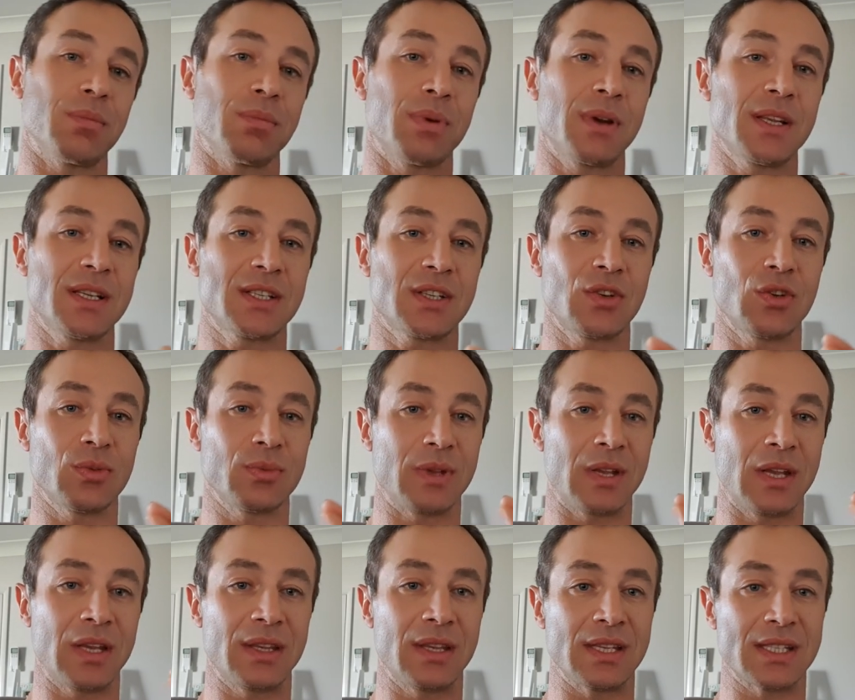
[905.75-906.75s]
Please
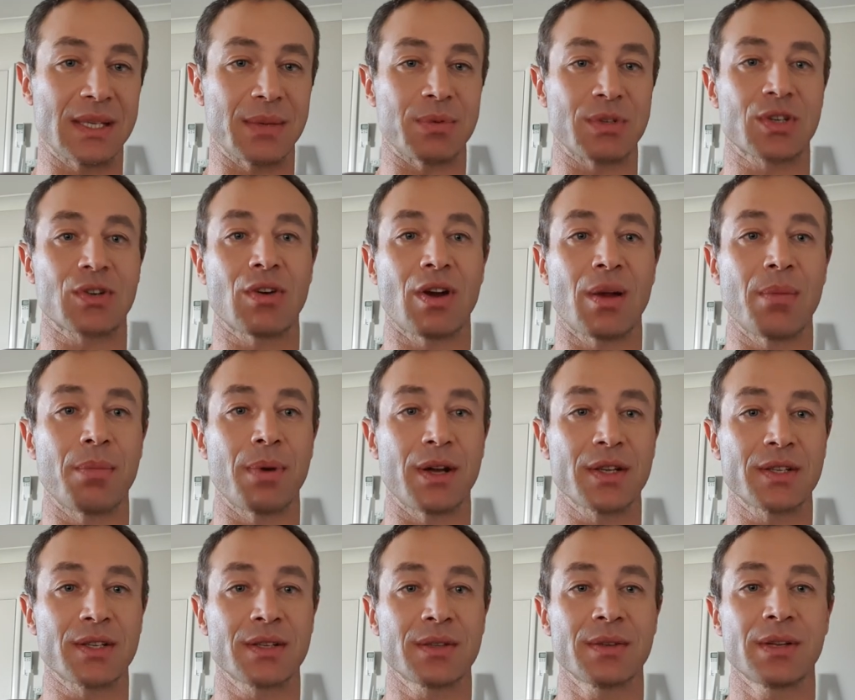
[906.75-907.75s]
hit the subscribe
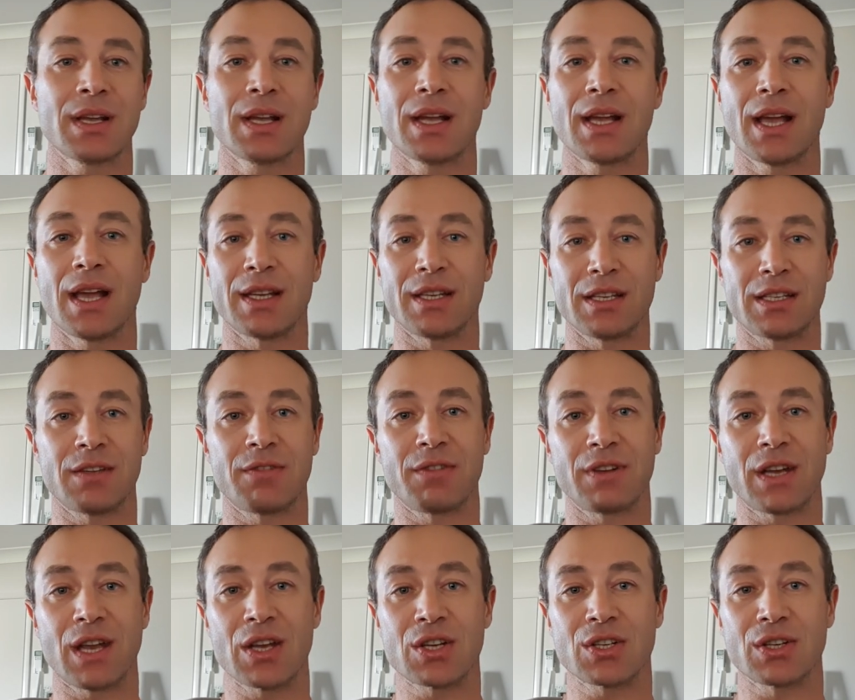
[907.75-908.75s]
button and
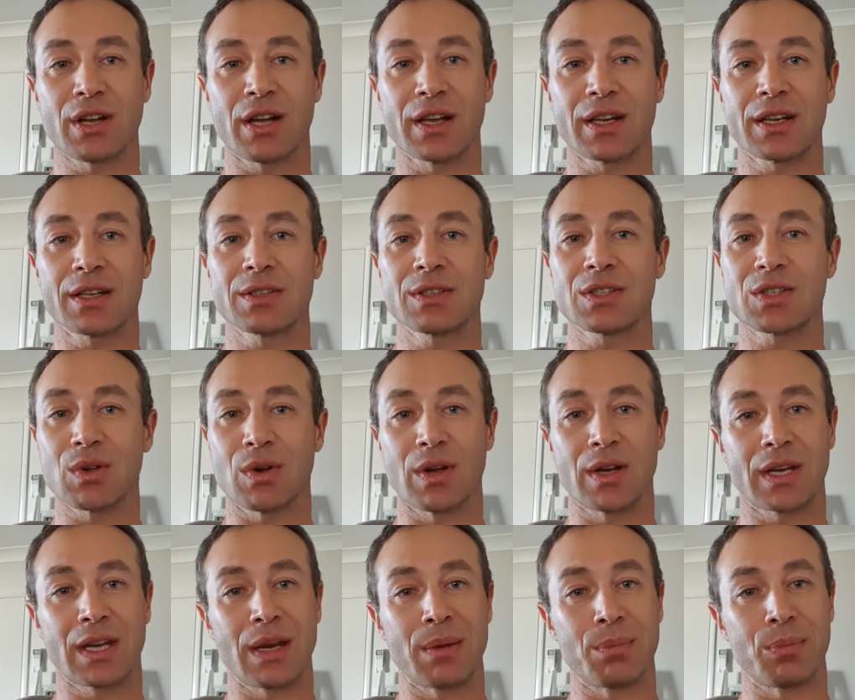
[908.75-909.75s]
notification icon so I
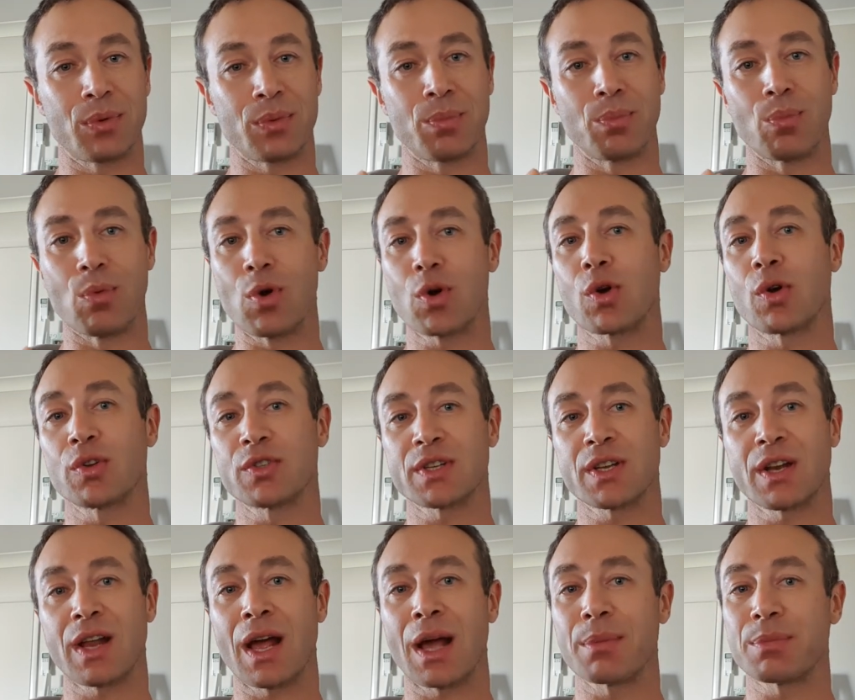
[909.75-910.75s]
can put more
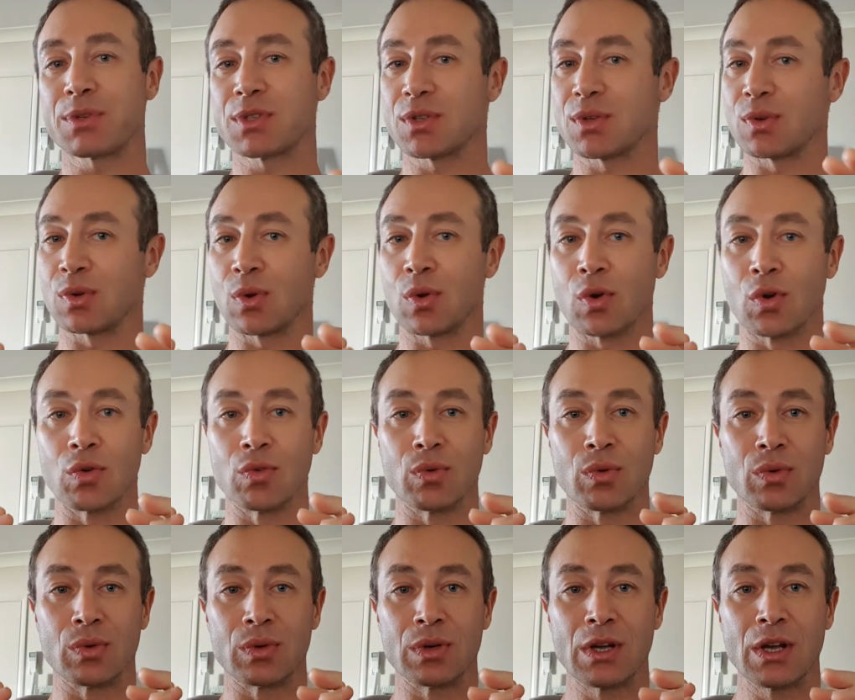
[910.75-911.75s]
content up, so Google
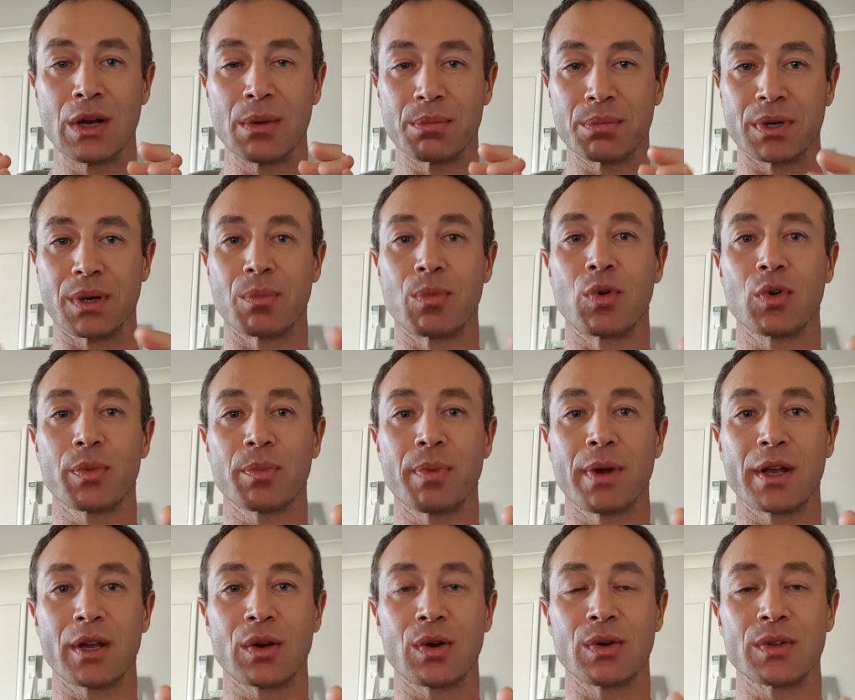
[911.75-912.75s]
will promote
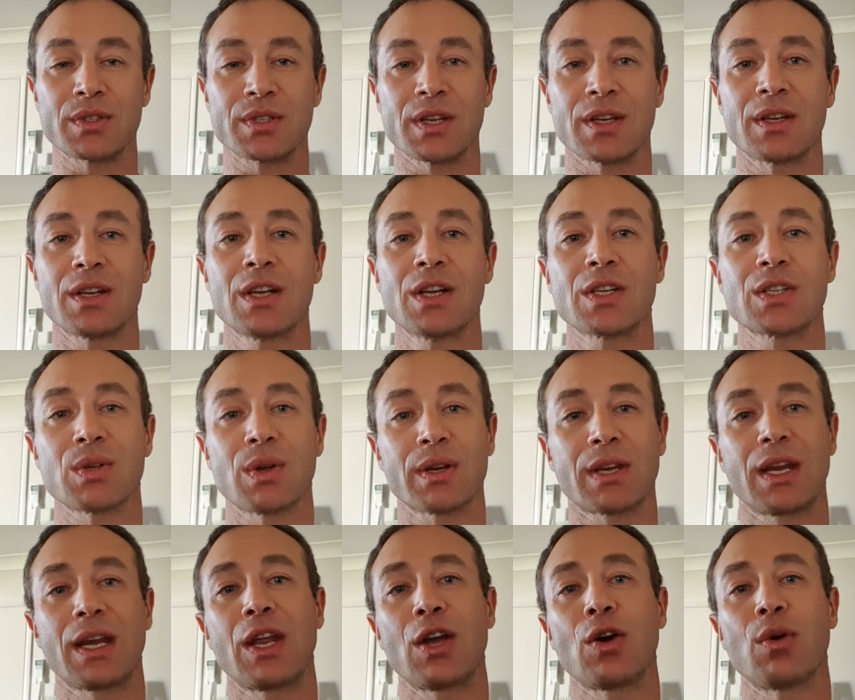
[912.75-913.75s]
my content, so I
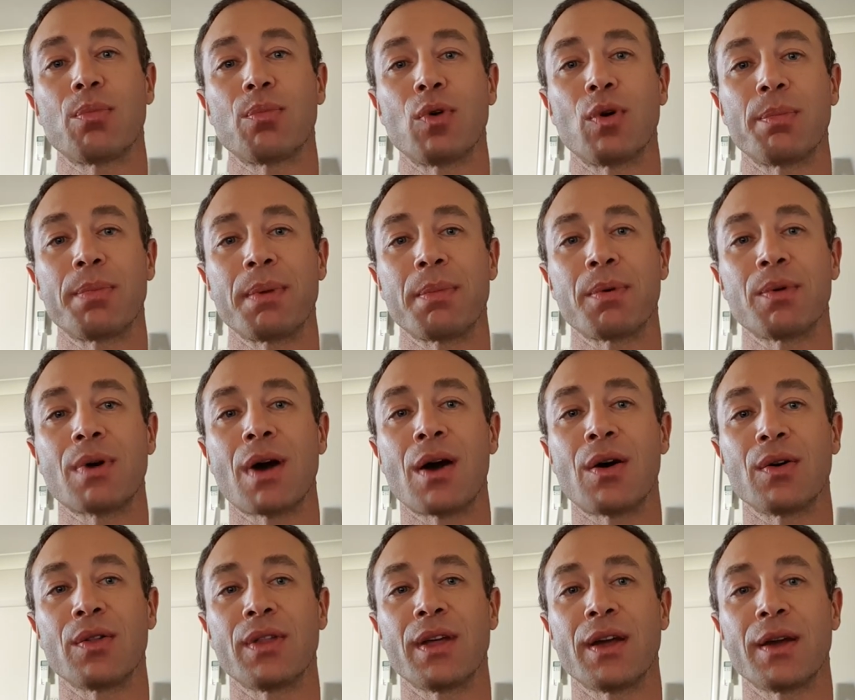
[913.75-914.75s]
can help more people
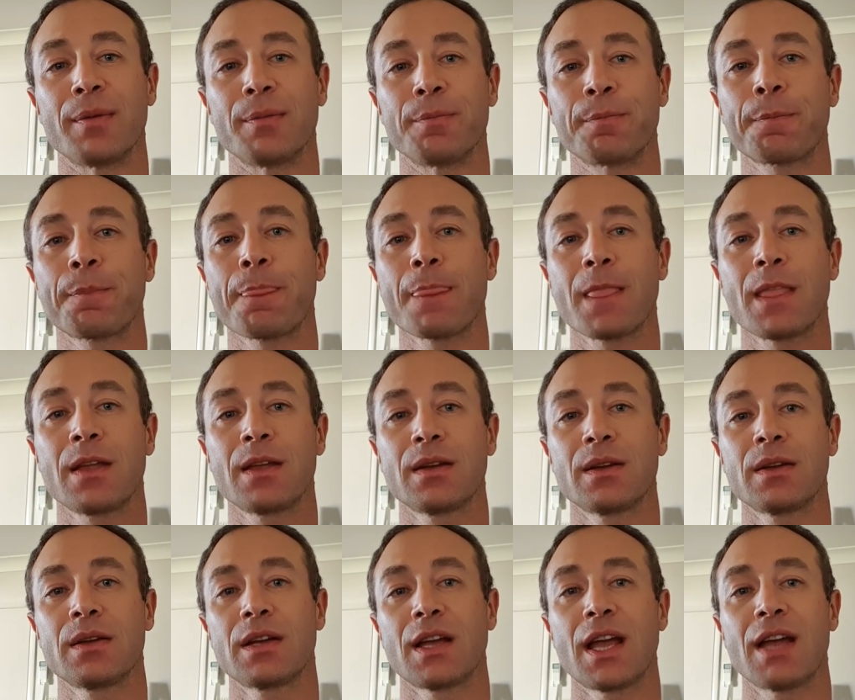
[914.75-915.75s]
out there.
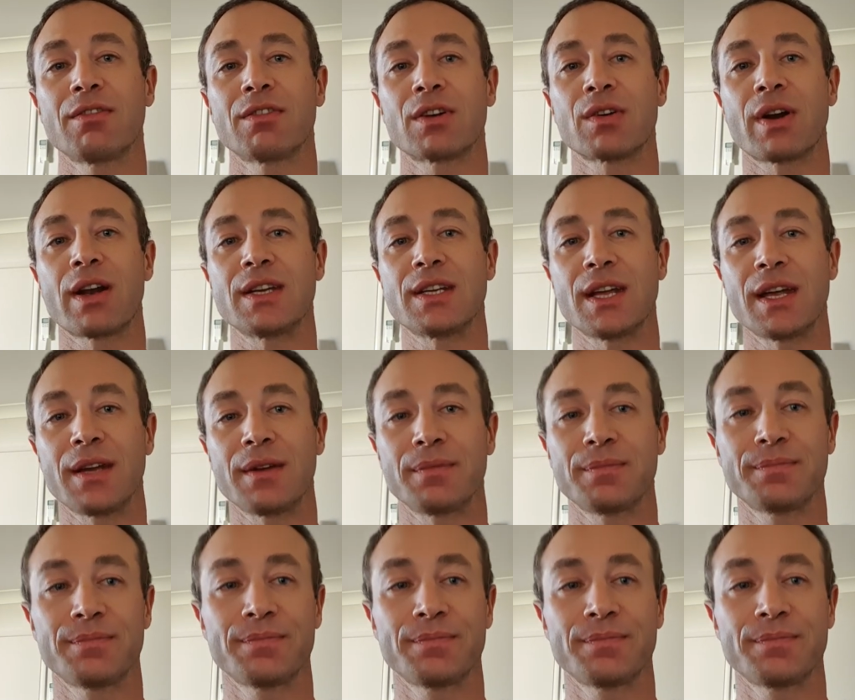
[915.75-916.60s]
Have a great day.